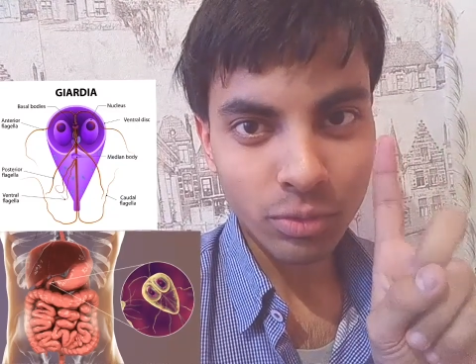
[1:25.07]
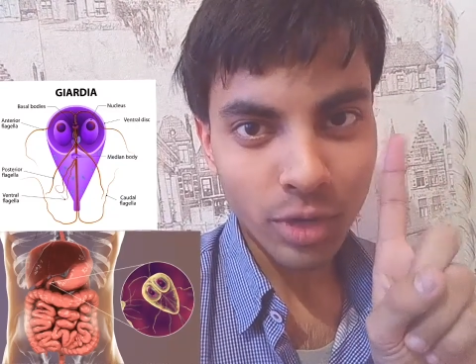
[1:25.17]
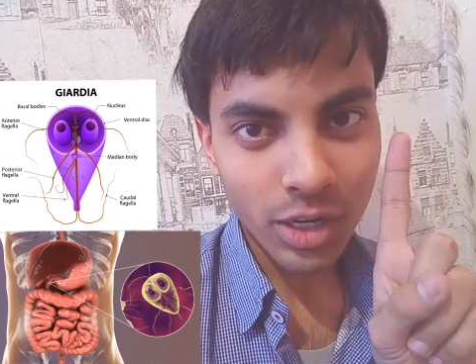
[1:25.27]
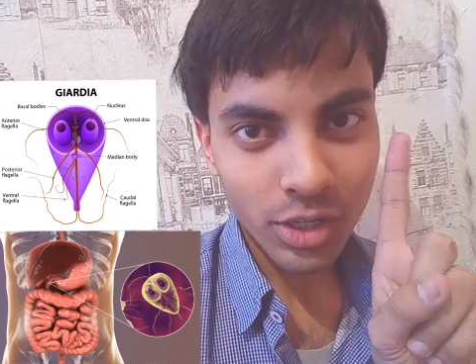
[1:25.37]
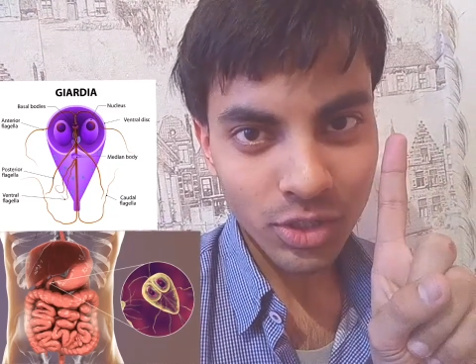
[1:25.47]

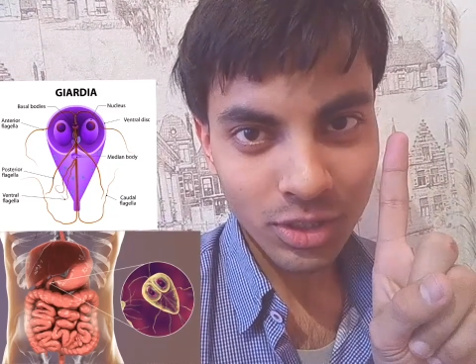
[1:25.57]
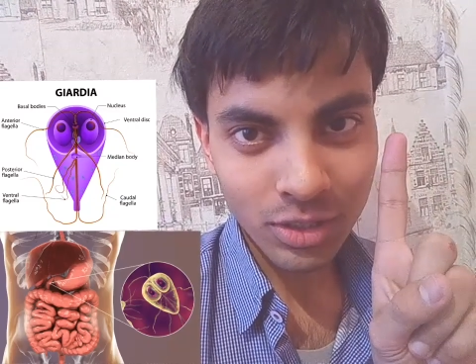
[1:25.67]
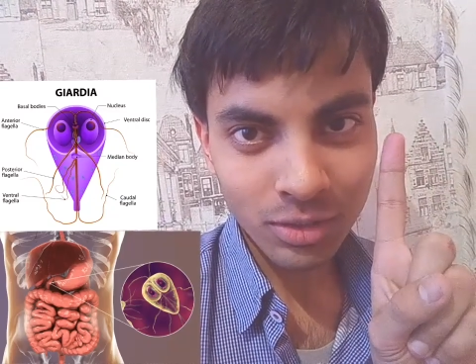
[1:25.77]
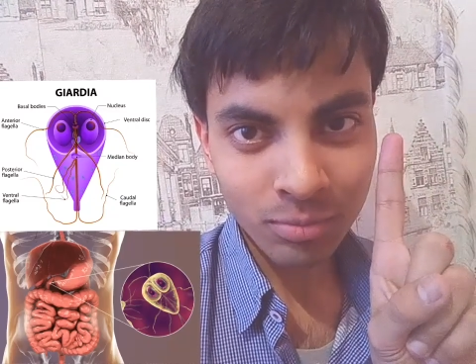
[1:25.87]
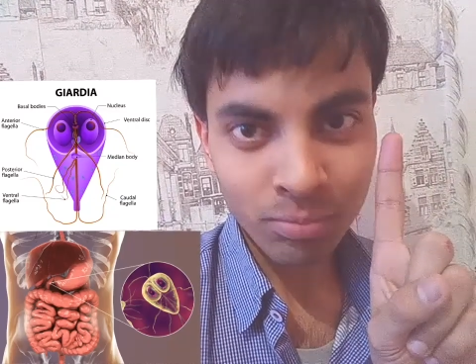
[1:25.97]

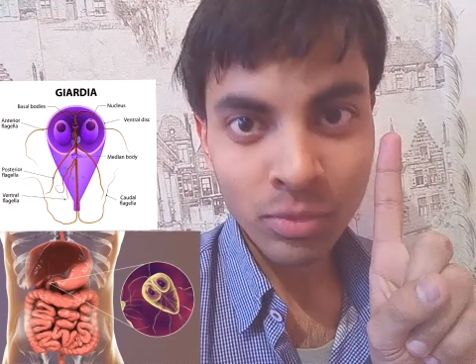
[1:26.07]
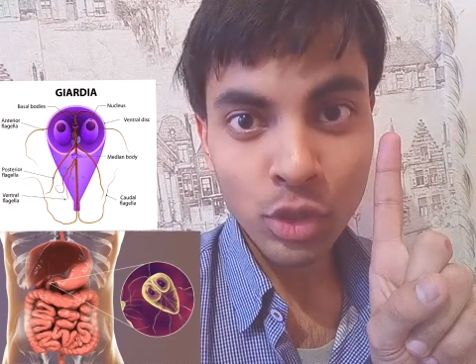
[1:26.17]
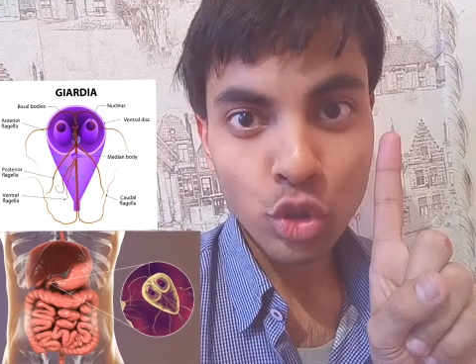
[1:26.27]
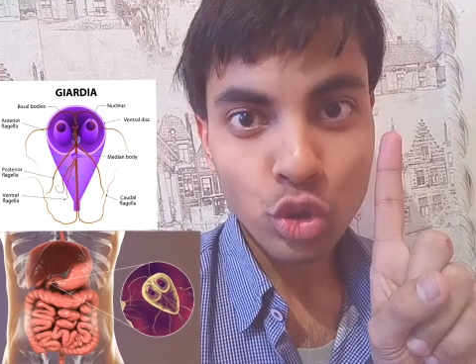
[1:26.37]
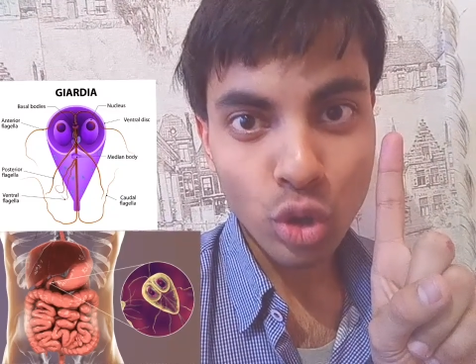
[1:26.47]
First,
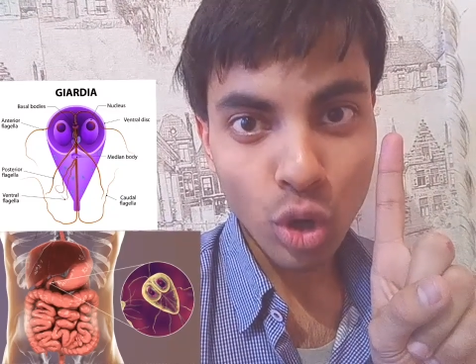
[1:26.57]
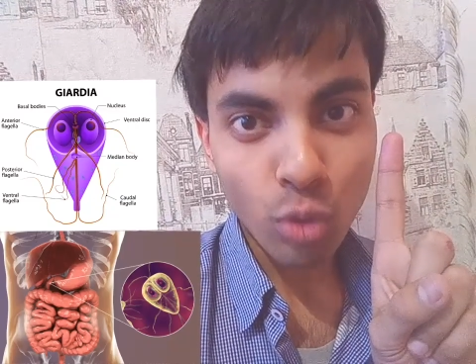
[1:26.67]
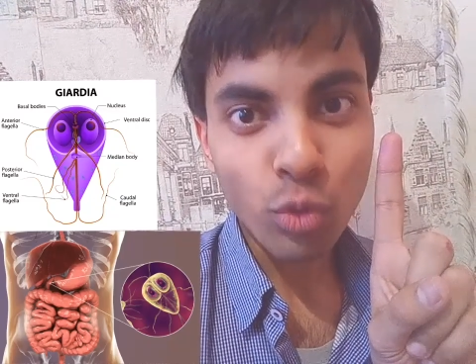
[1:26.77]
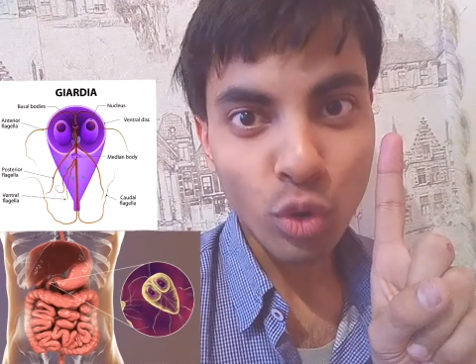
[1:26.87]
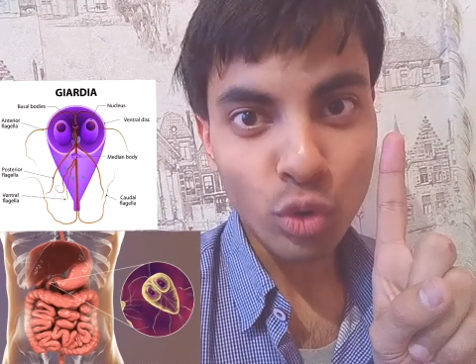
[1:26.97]

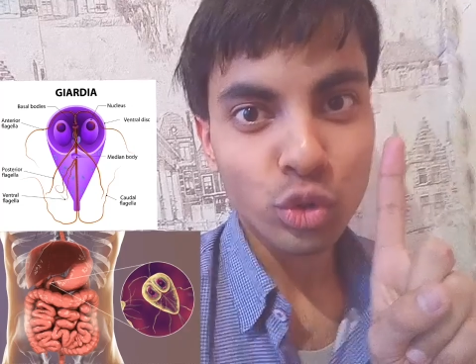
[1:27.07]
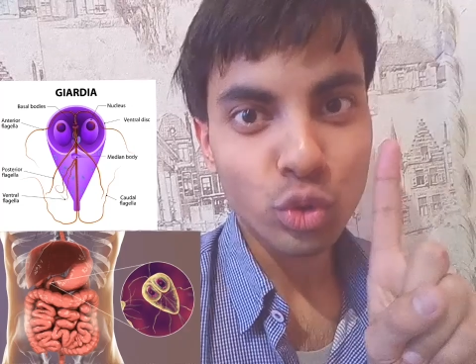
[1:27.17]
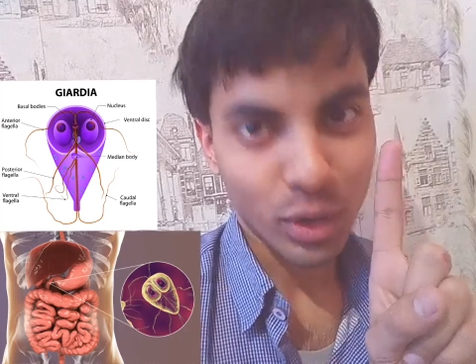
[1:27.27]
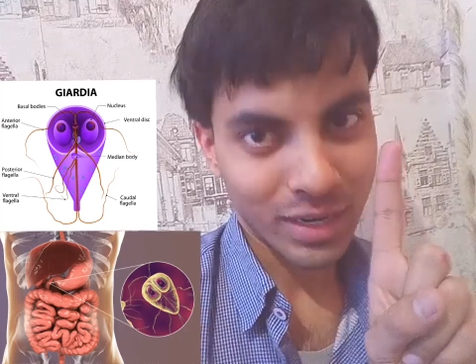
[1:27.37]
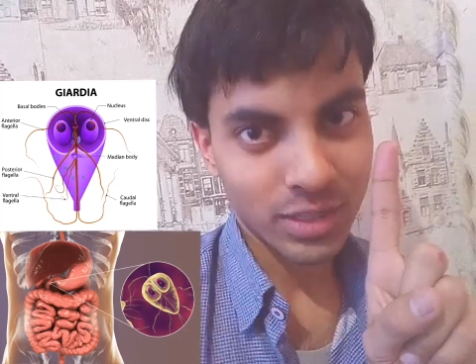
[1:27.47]

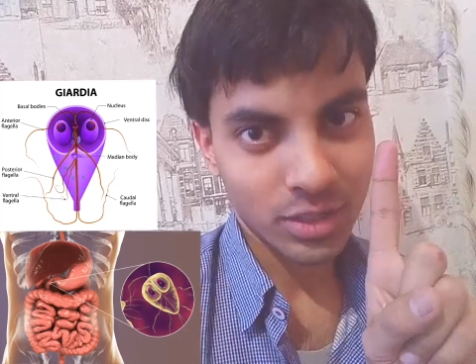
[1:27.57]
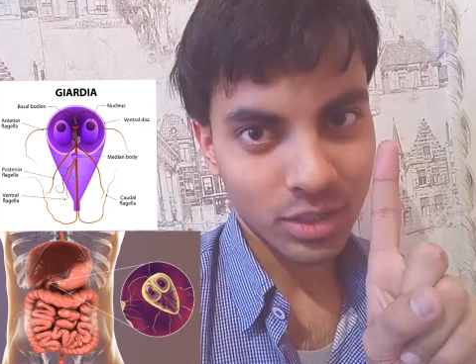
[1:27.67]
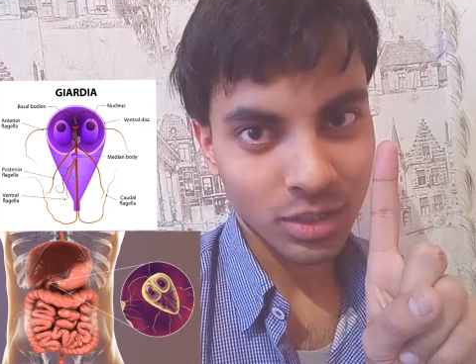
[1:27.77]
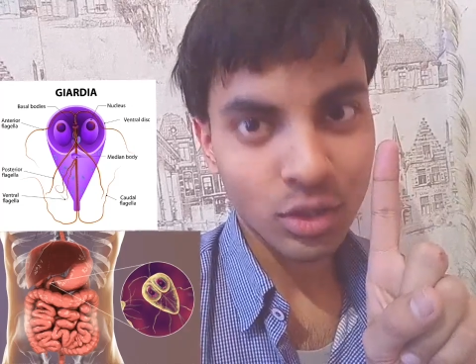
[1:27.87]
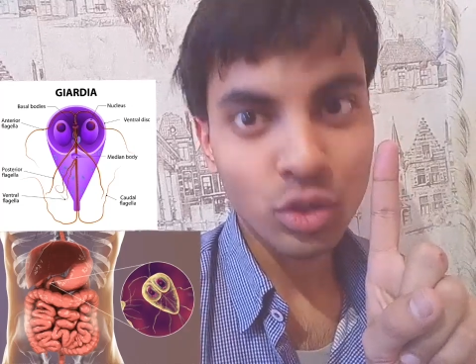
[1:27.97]

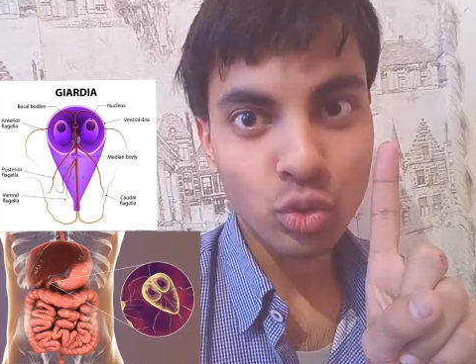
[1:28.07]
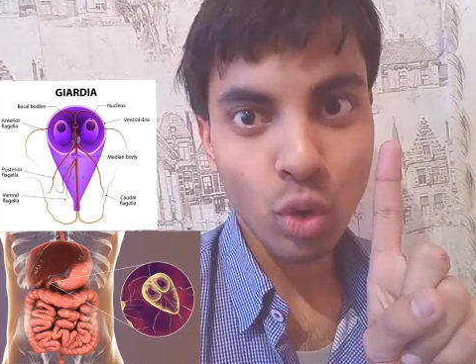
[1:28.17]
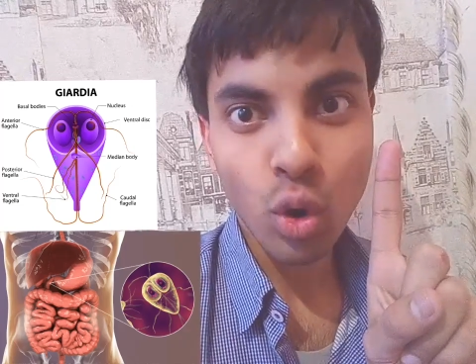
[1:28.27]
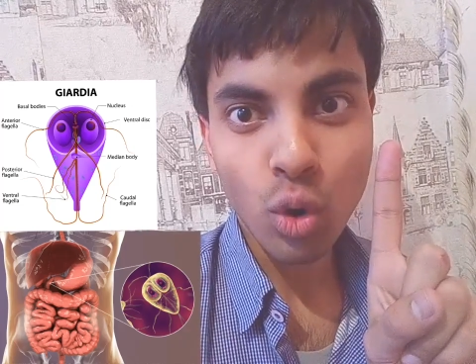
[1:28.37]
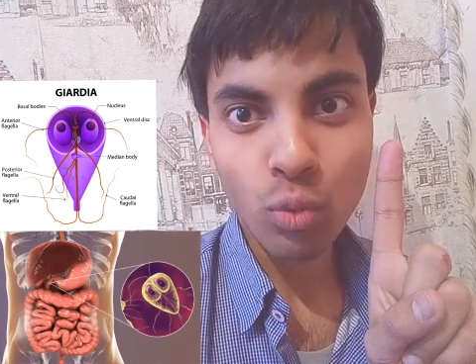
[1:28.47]
trophozoite,
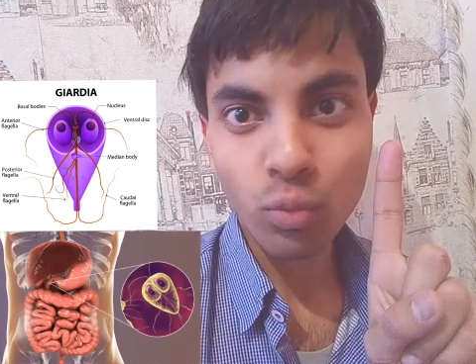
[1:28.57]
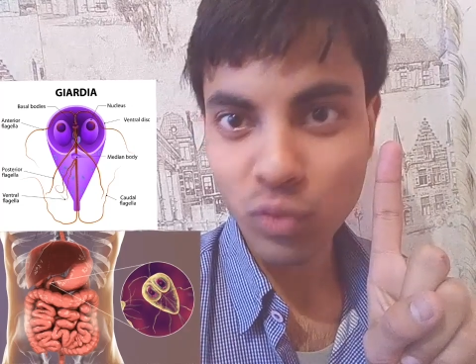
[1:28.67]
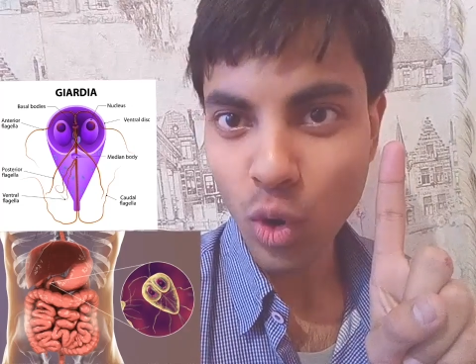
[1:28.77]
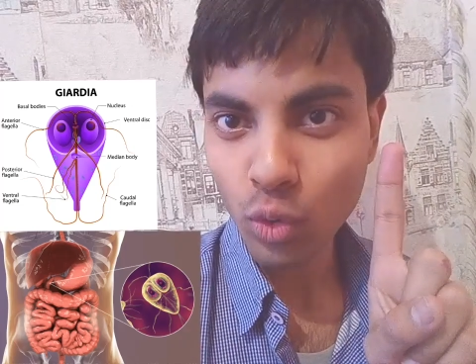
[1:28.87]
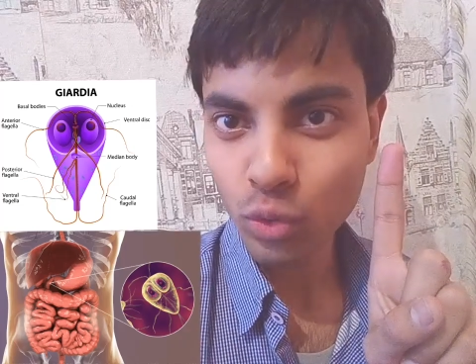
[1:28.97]

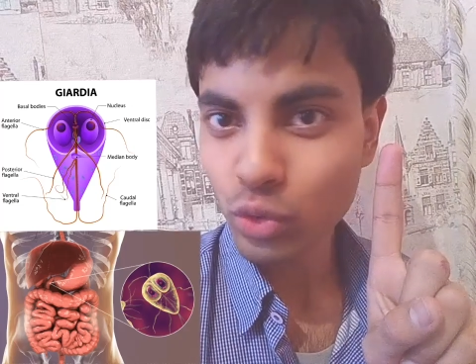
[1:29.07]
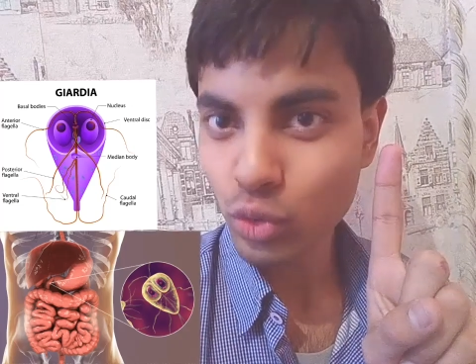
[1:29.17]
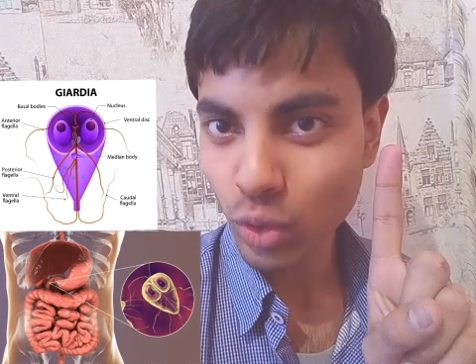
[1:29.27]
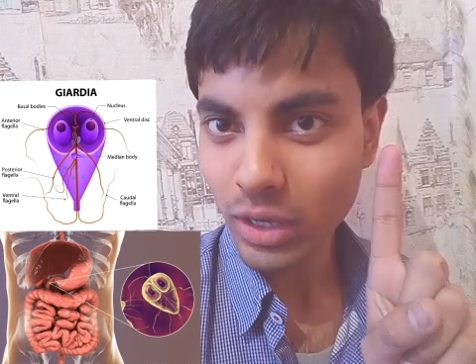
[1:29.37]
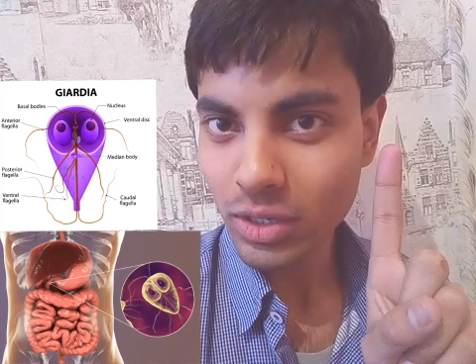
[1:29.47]

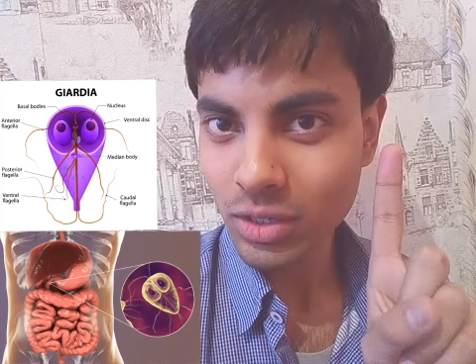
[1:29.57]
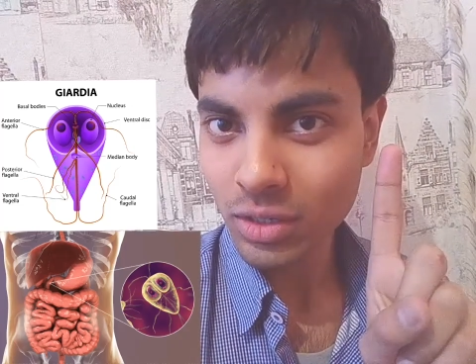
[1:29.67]
trophozoite,